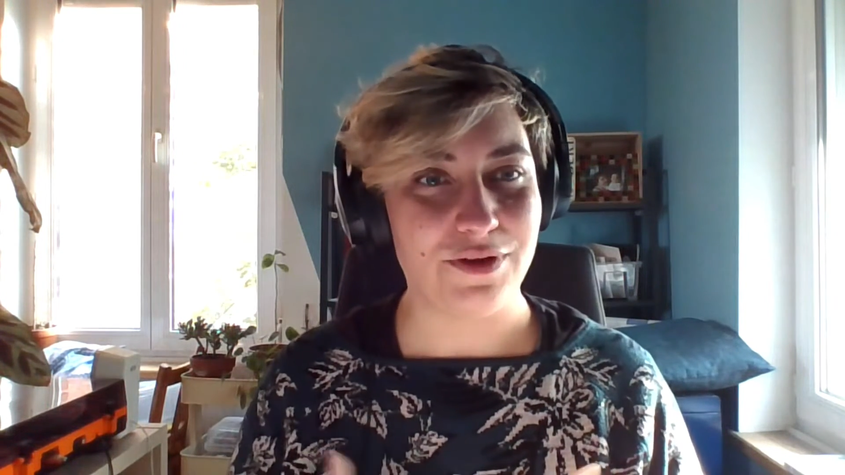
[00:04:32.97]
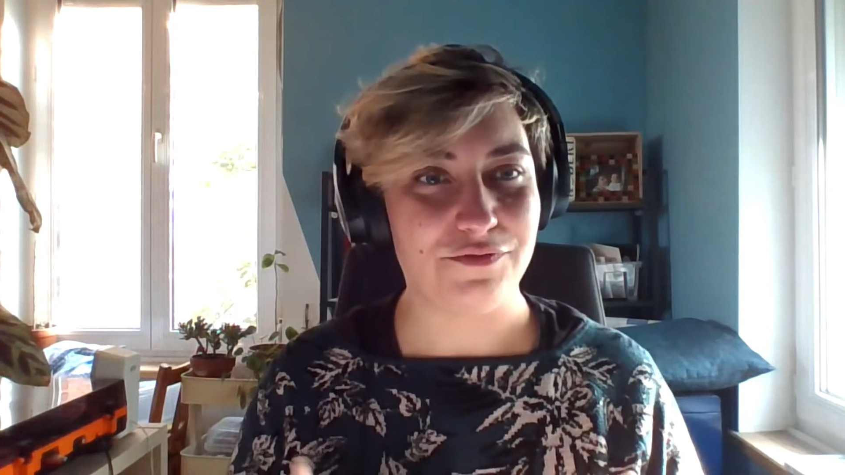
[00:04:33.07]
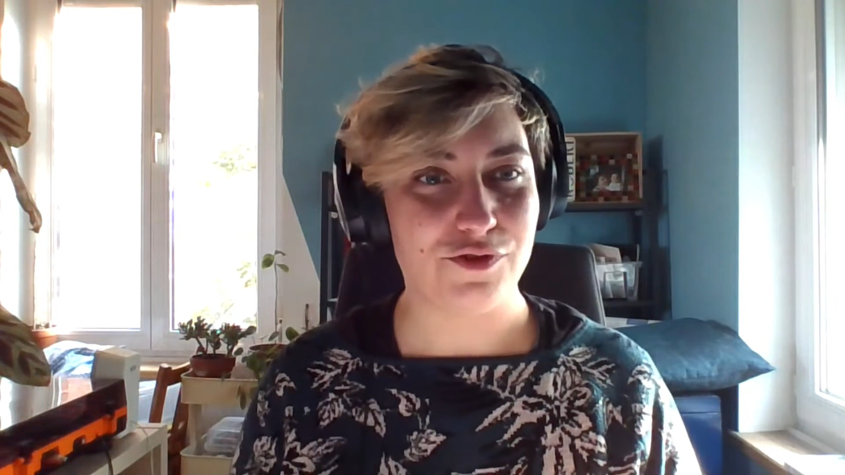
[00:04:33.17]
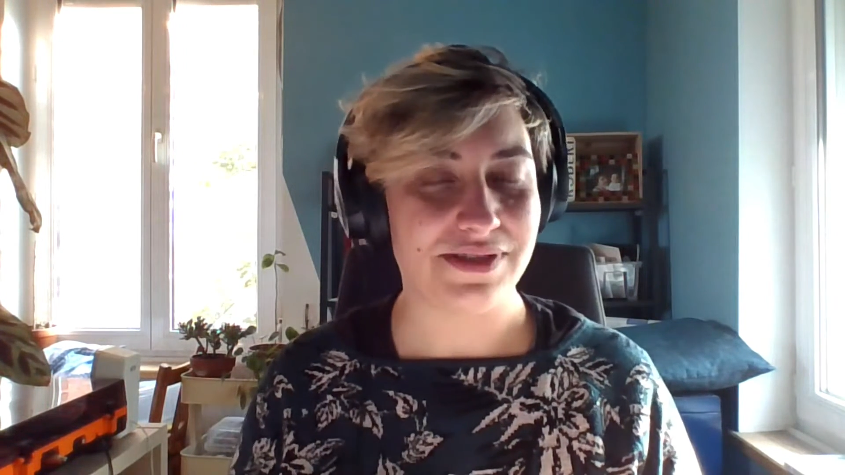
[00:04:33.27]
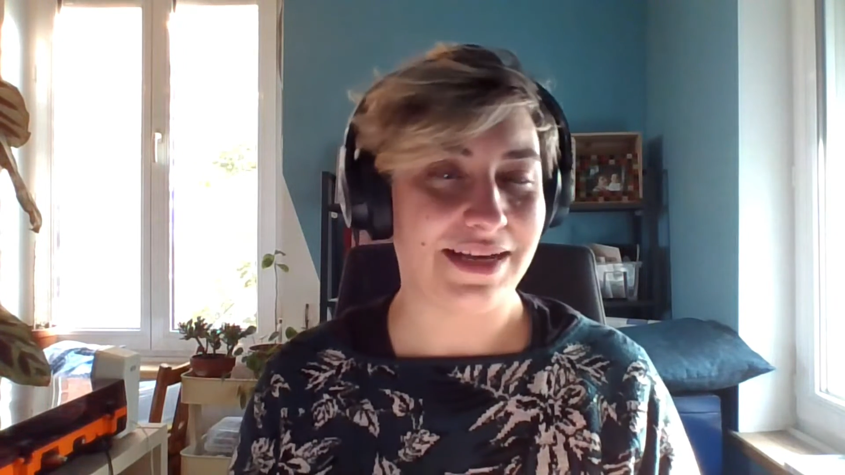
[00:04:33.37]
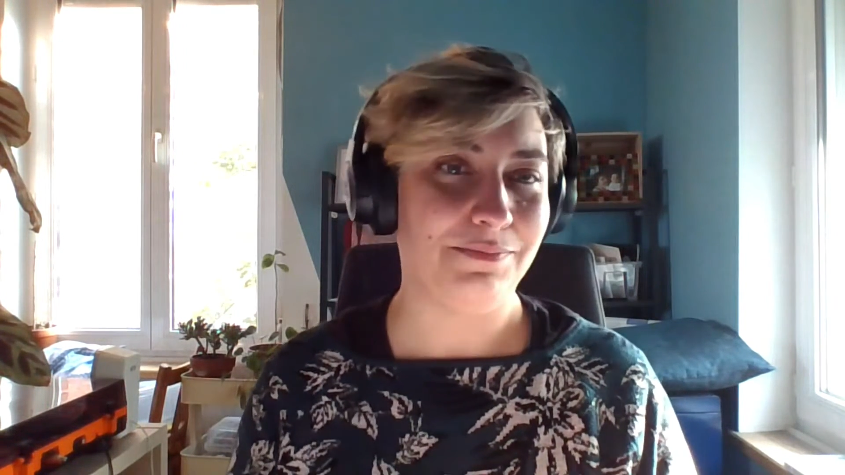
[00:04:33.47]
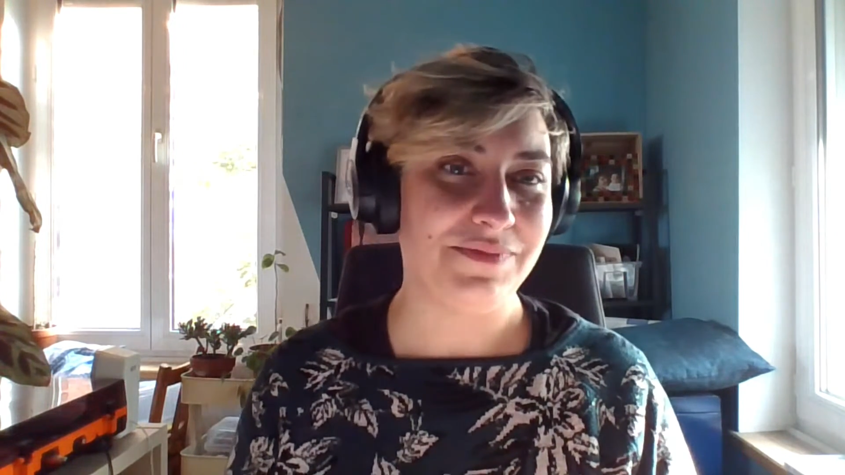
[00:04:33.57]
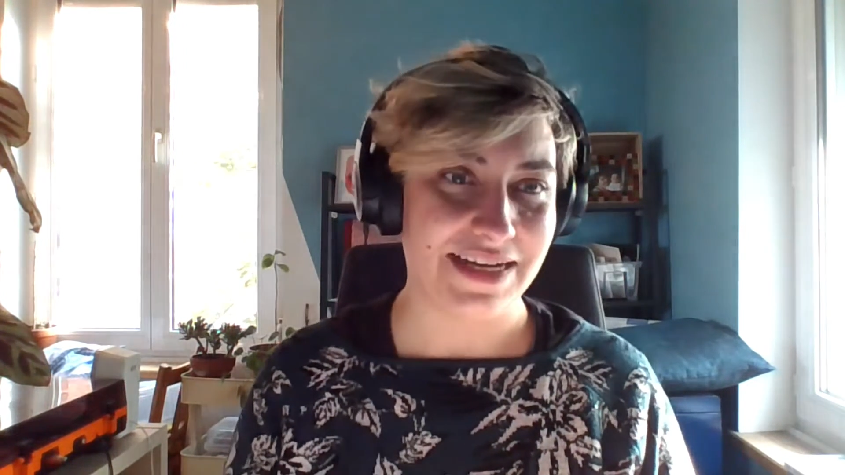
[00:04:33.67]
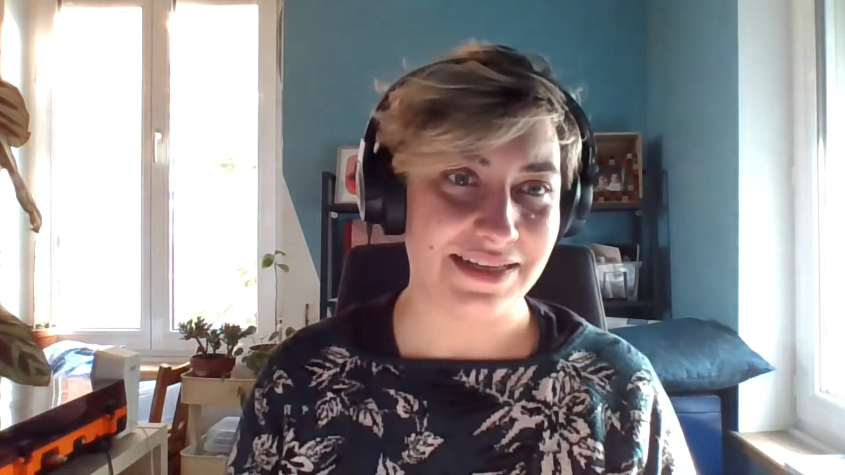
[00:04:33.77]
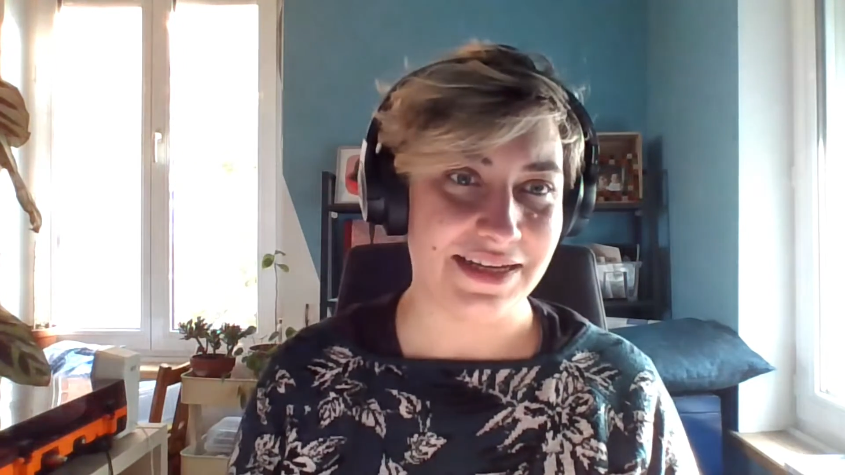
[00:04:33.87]
with the
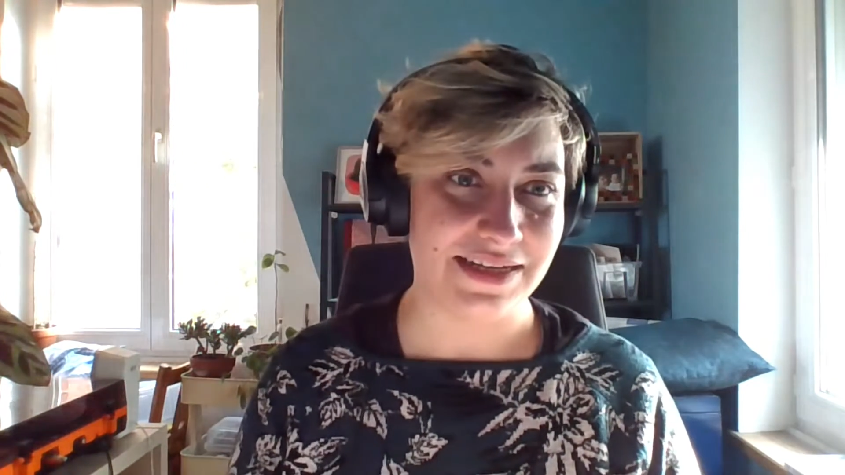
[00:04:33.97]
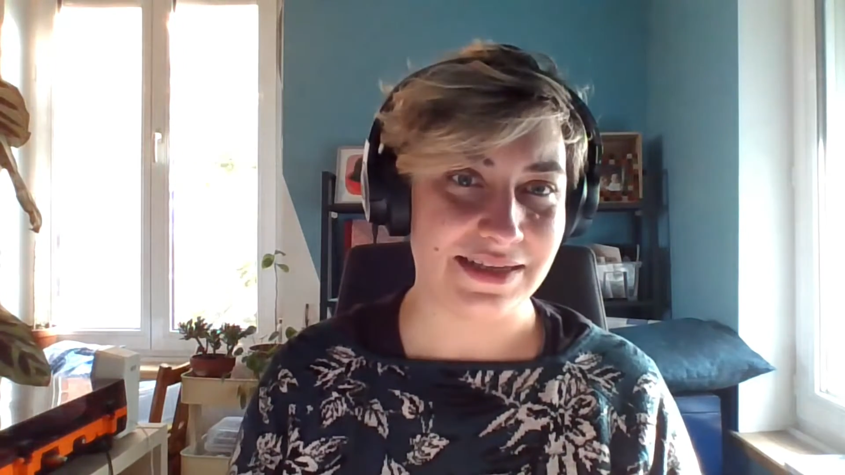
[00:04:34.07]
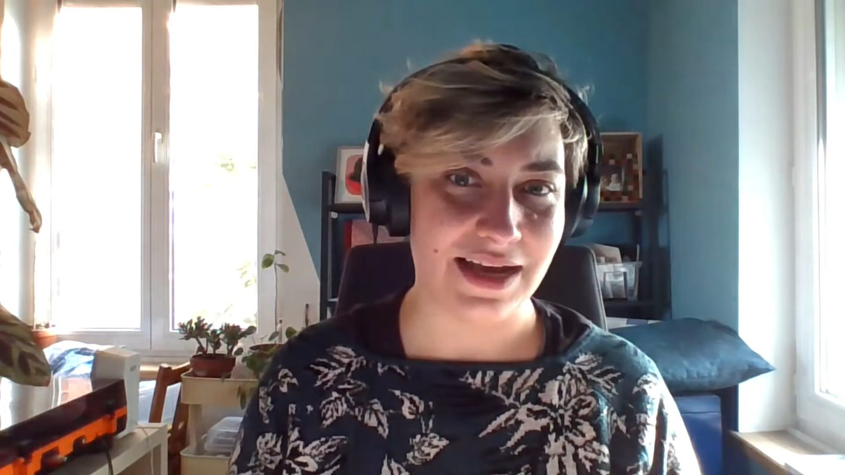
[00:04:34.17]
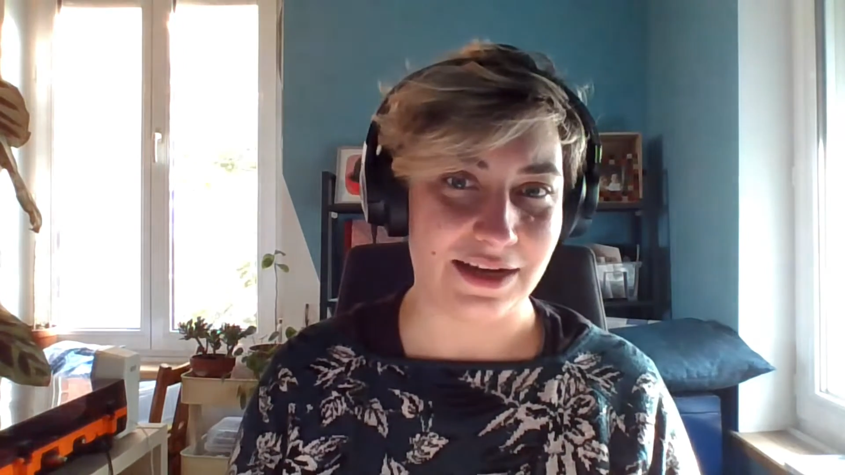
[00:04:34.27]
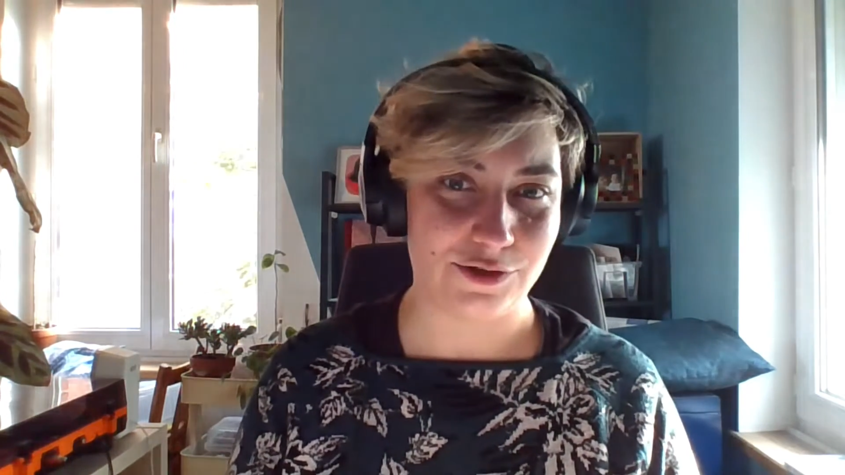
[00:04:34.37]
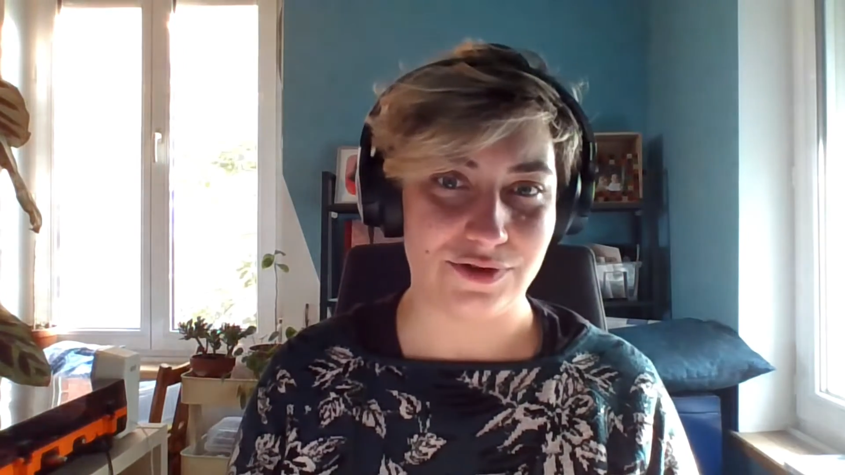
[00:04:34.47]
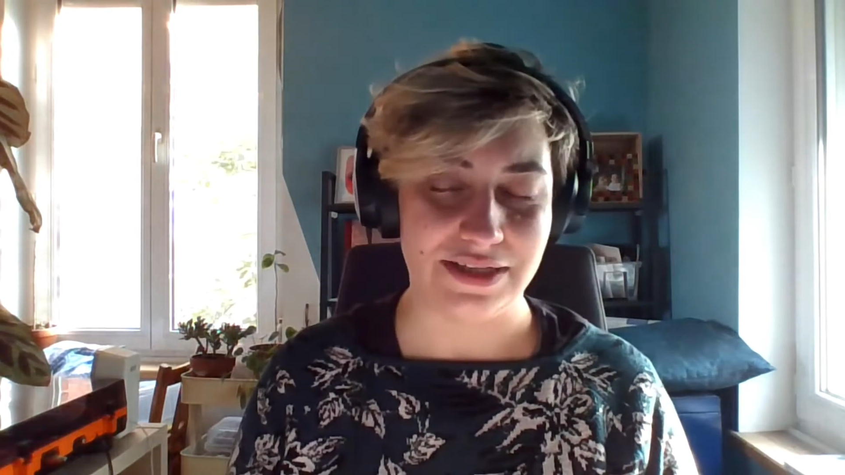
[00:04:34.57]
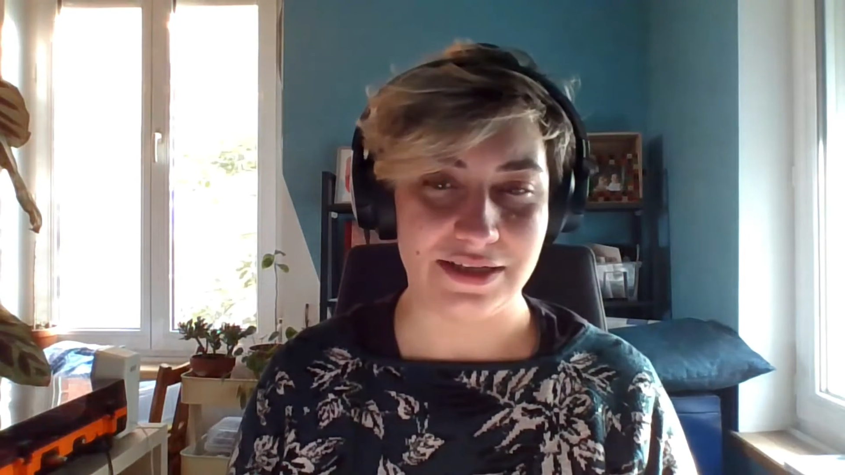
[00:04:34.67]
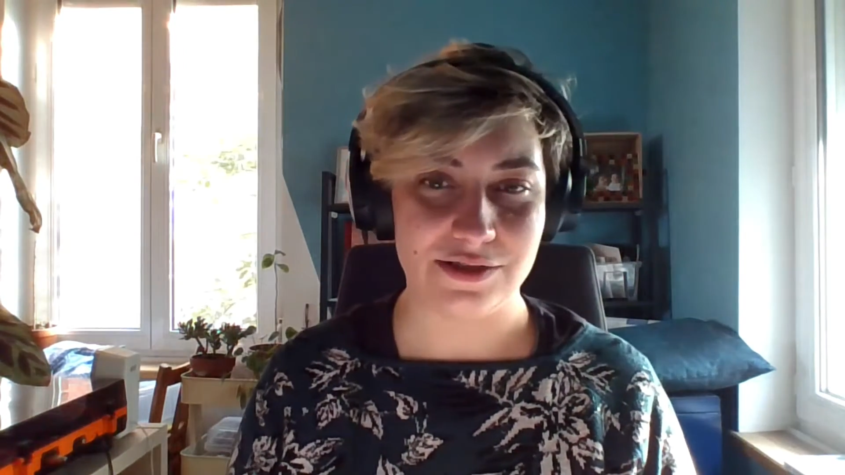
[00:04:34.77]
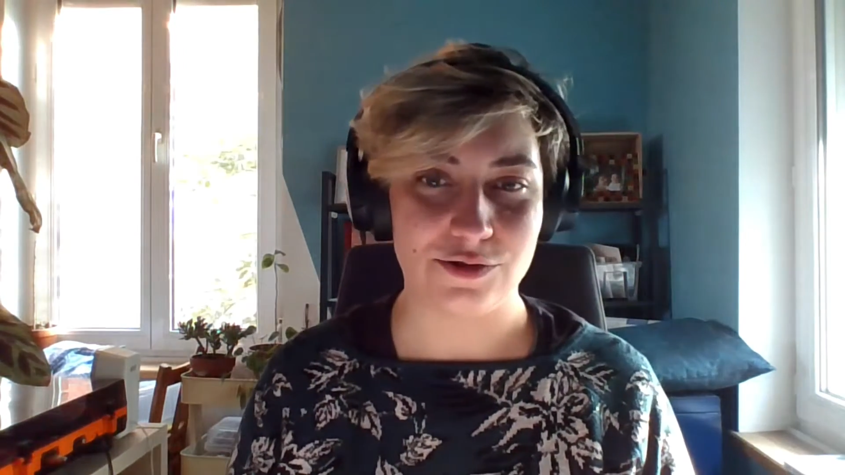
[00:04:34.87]
same techniques, actually.